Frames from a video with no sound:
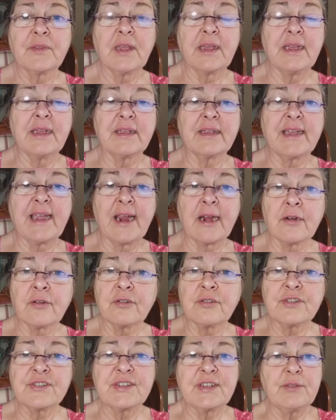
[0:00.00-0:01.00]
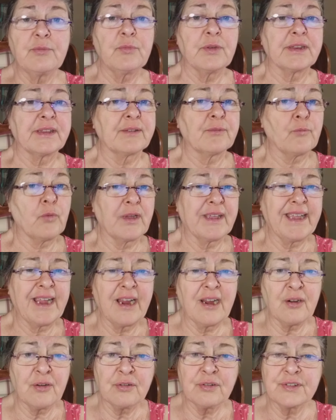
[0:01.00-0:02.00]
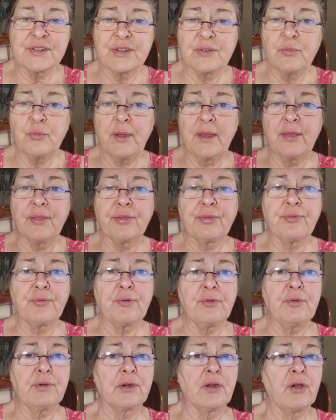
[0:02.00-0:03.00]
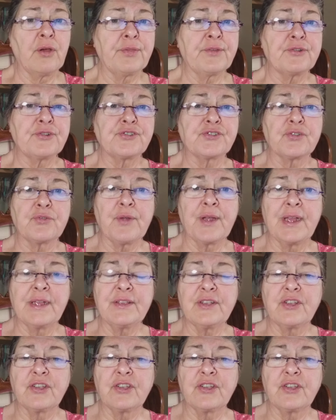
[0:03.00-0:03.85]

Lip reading: in Carrollton, when what Carrollton went through and all their surrounding